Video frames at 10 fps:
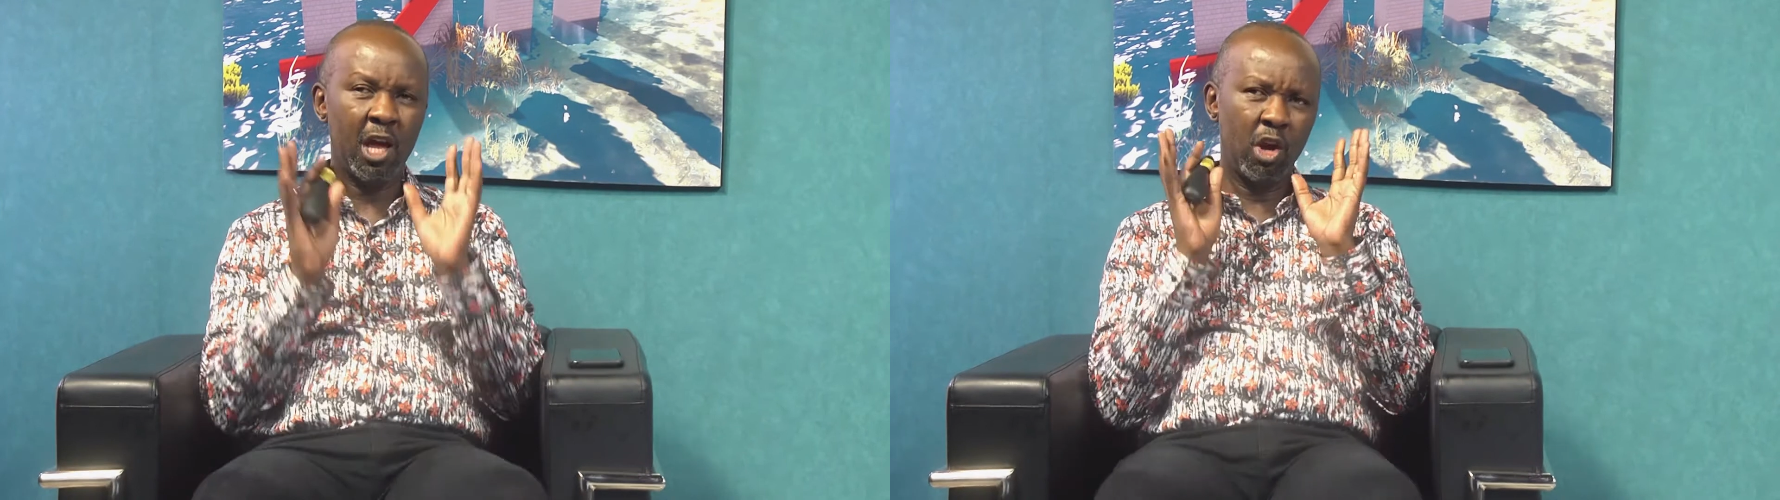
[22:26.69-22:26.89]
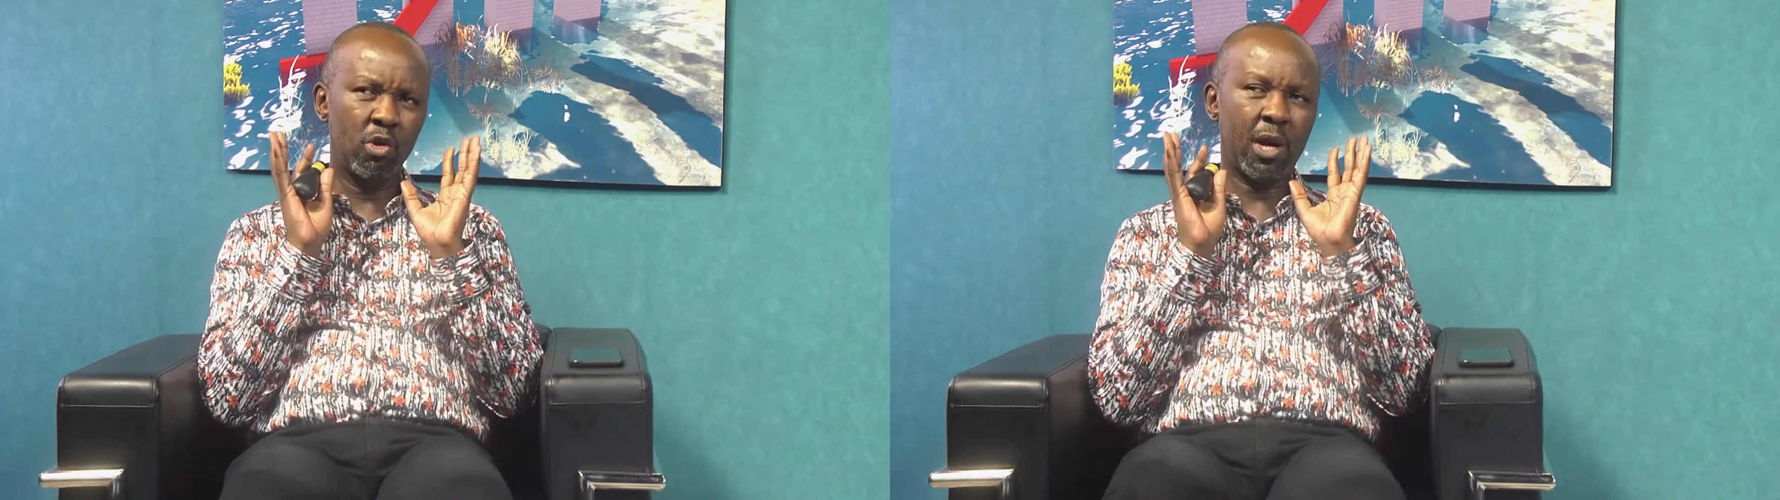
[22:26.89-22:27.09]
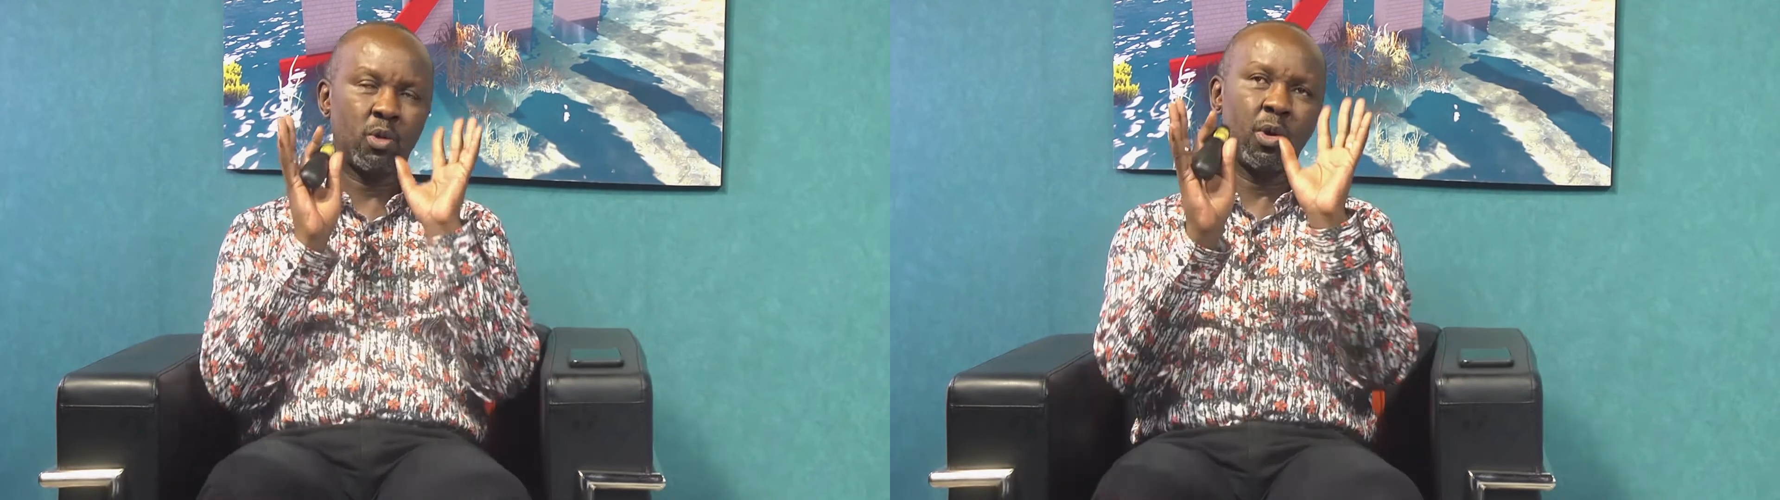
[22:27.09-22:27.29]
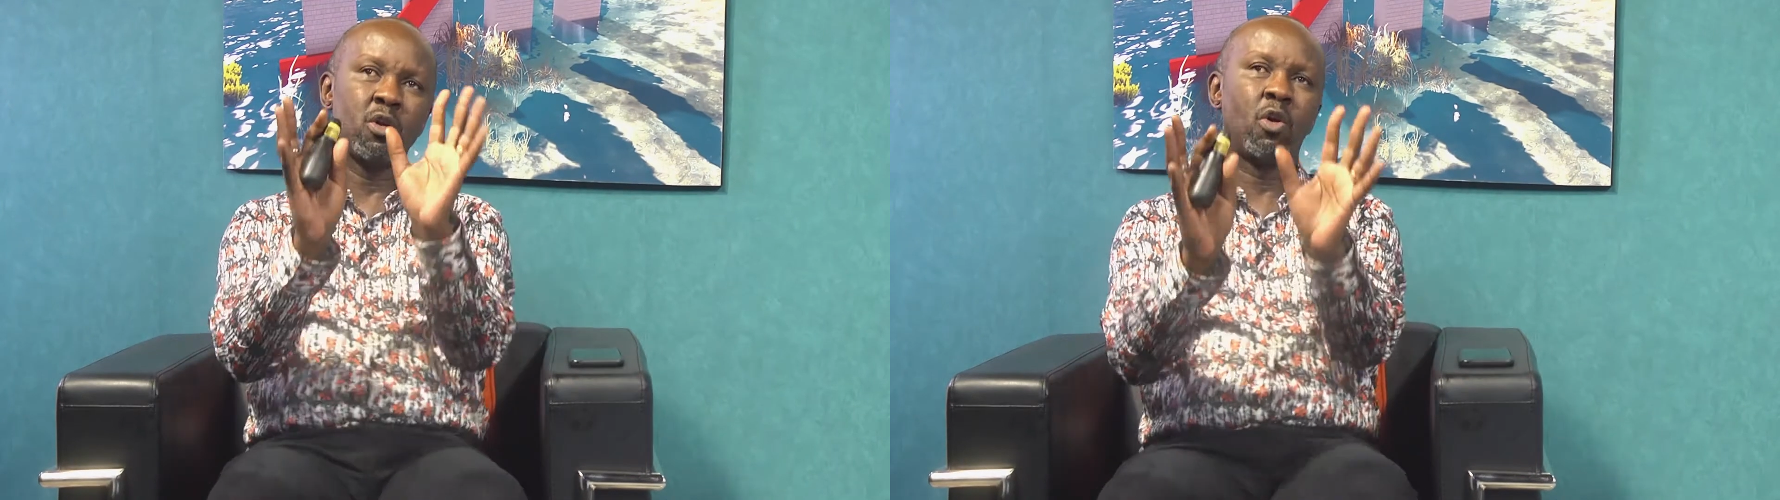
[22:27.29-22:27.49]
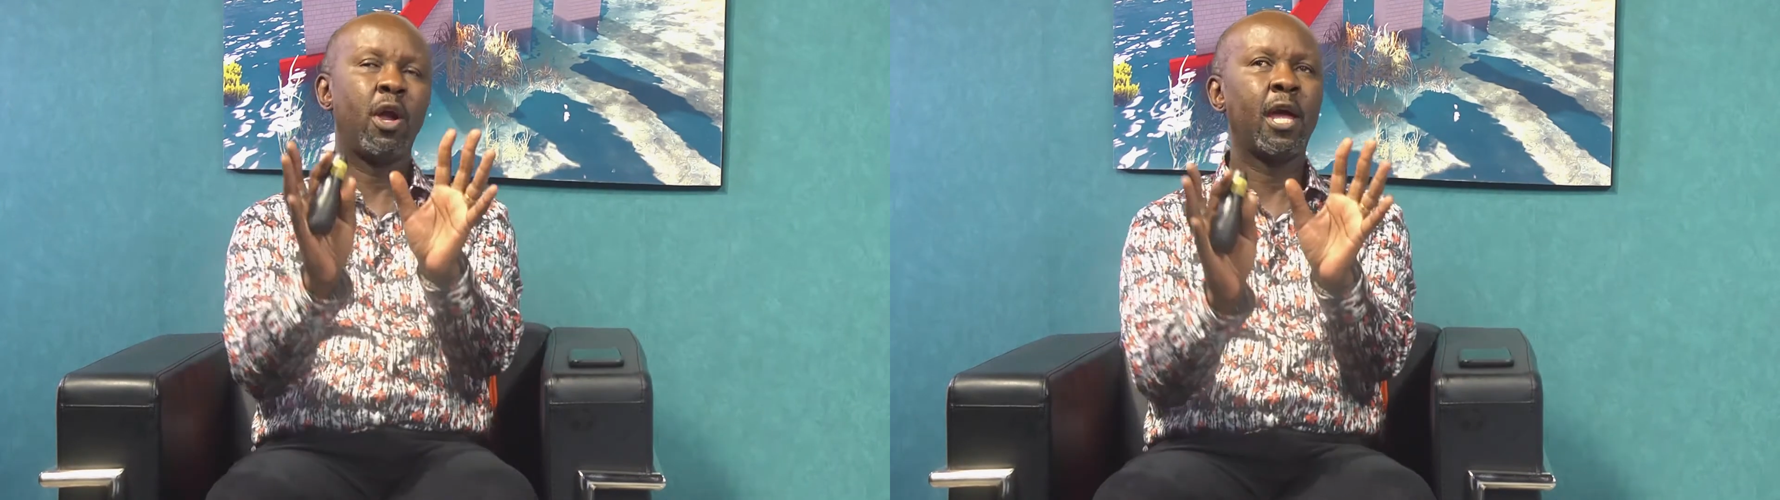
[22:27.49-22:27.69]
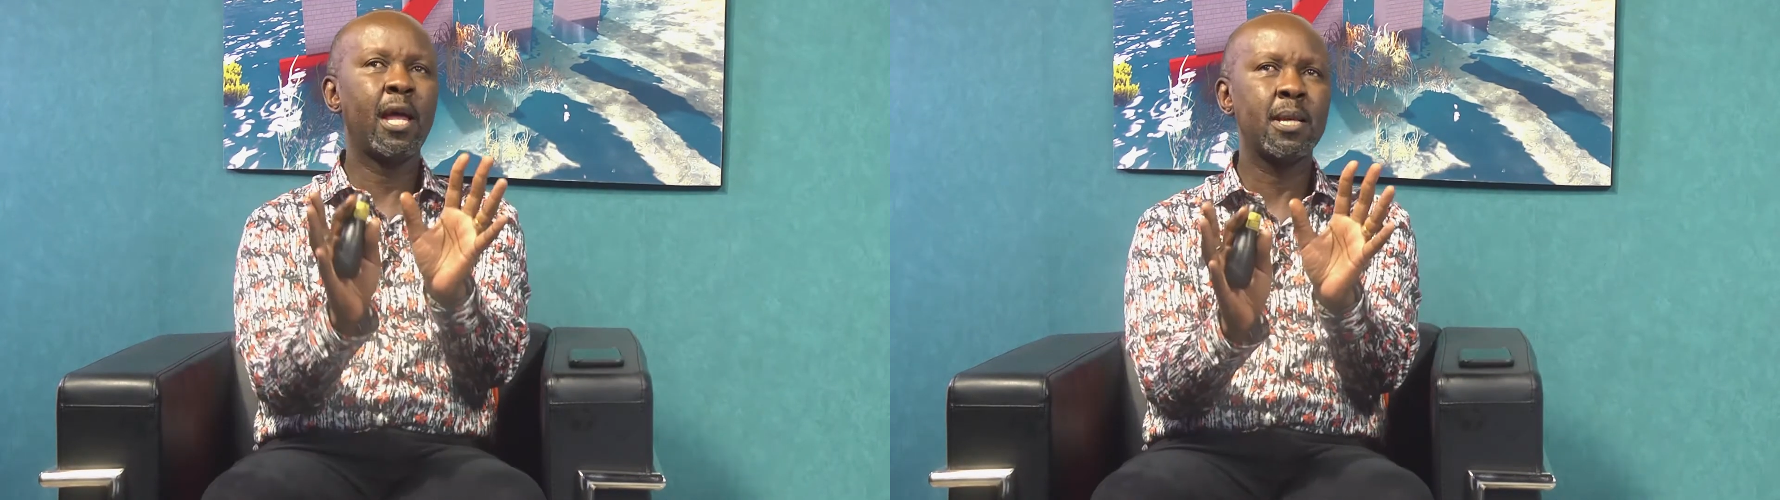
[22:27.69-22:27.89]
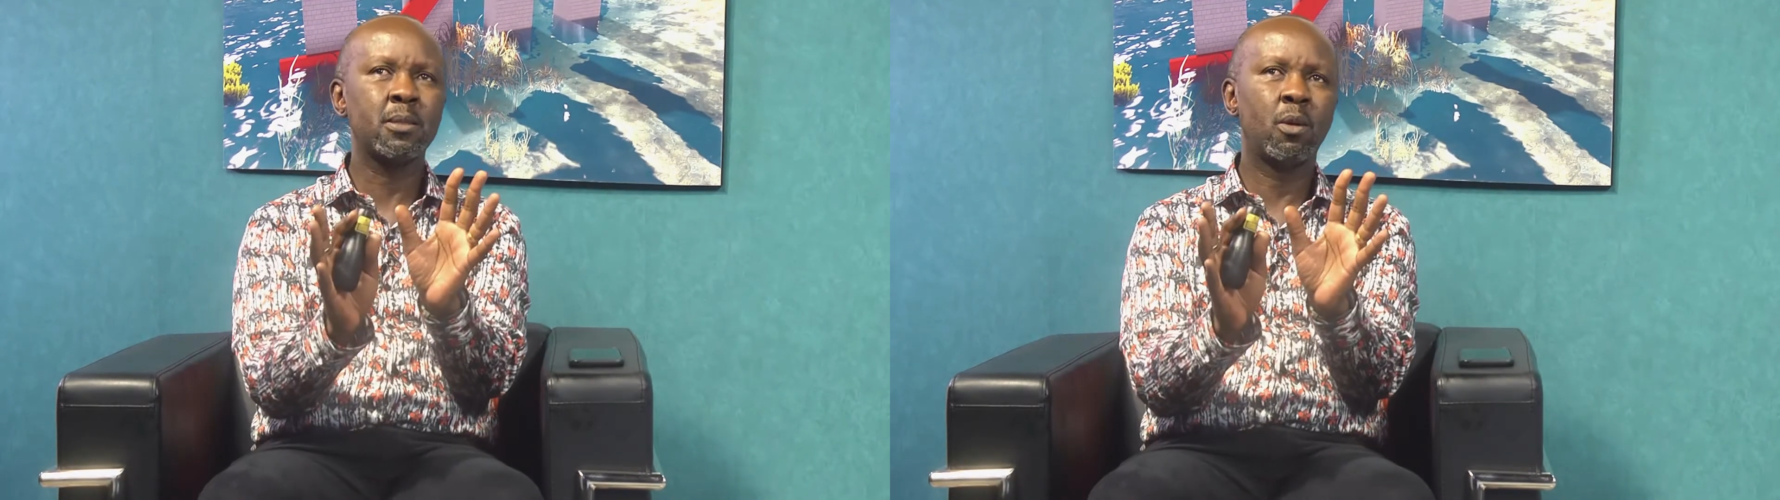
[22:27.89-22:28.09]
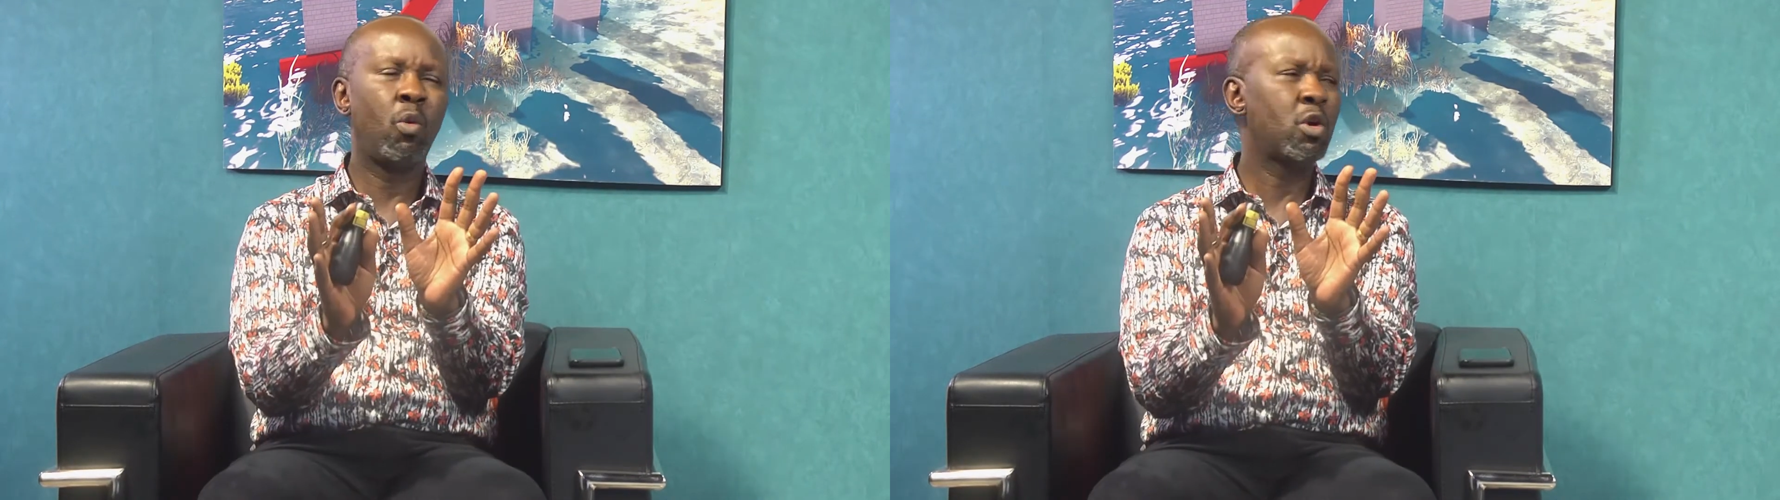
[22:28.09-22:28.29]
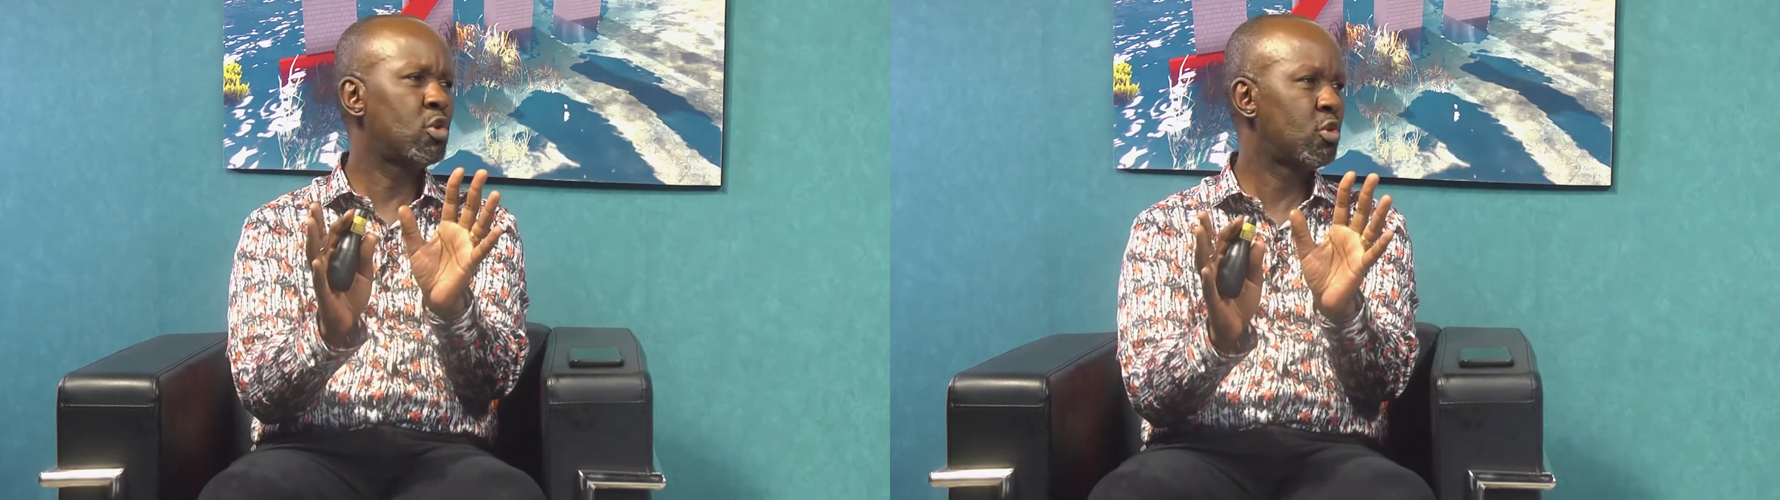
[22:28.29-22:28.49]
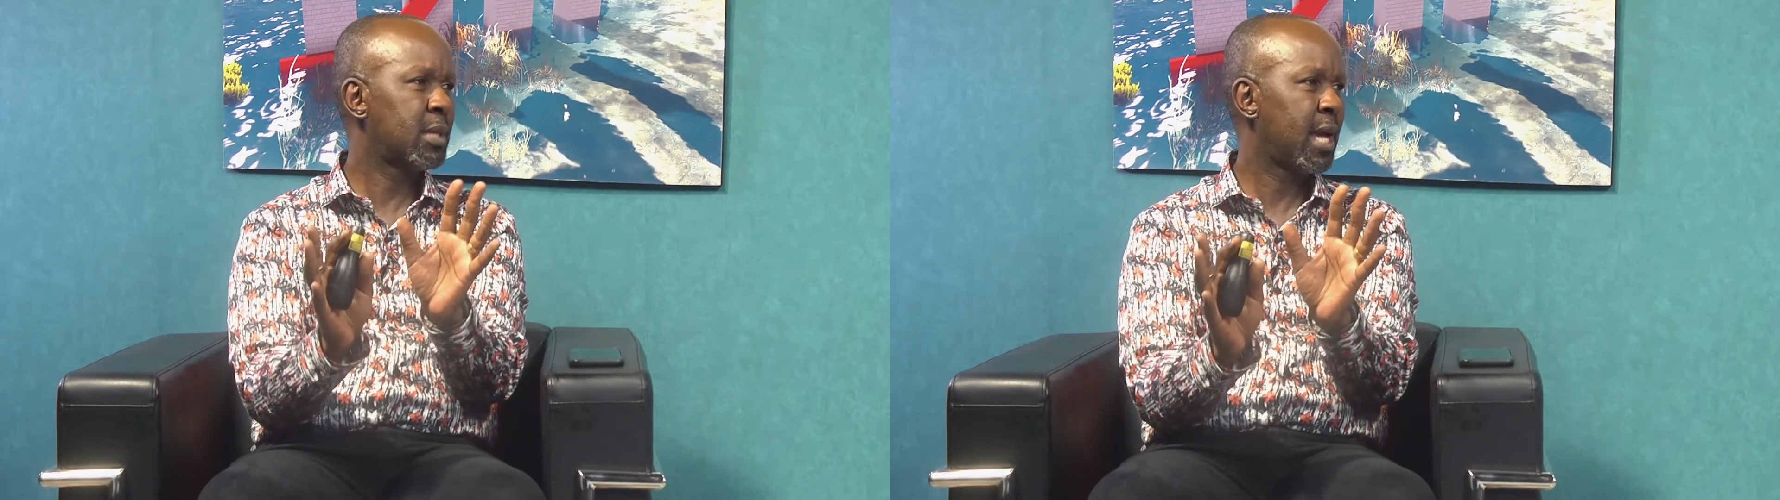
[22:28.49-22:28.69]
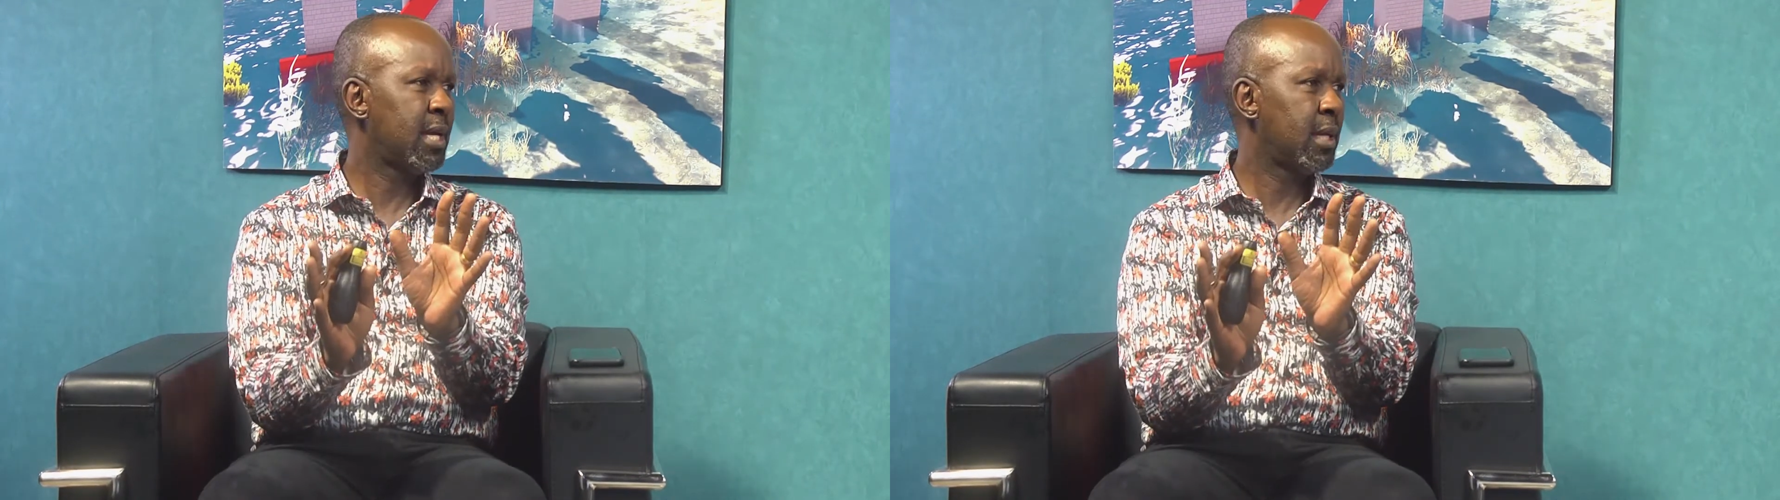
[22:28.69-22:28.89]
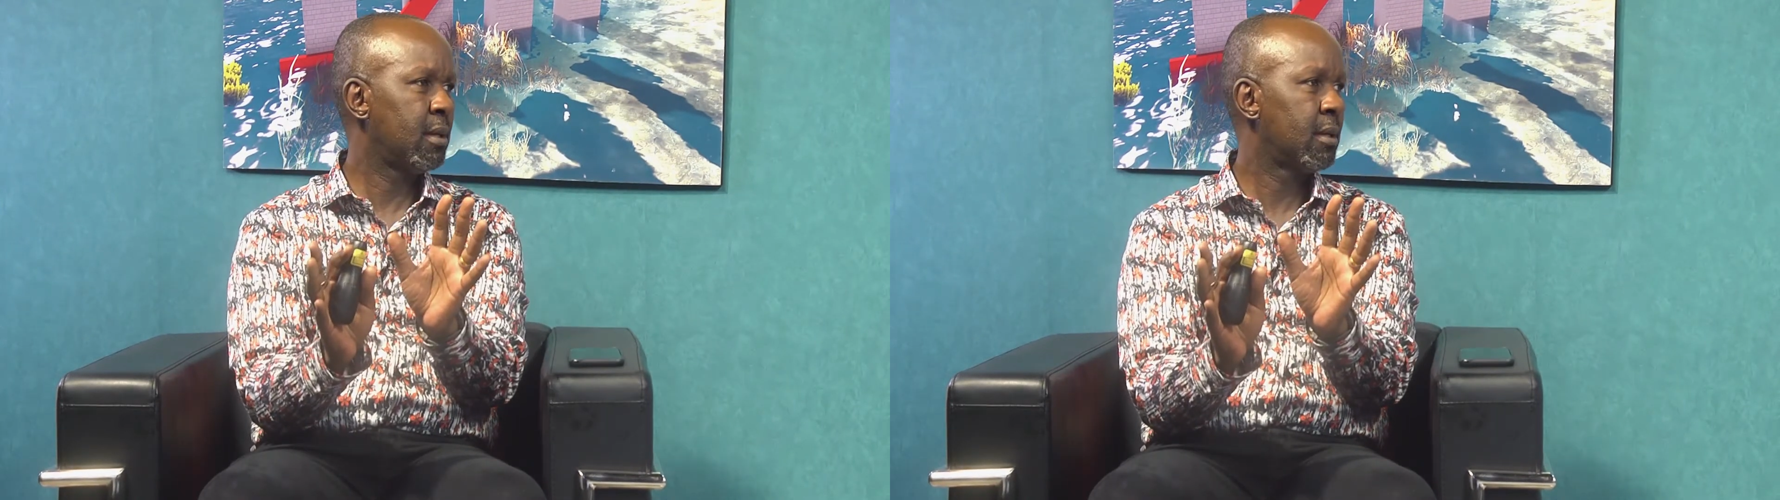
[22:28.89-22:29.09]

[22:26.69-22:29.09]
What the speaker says: look at where you're going and ask, what don't I need?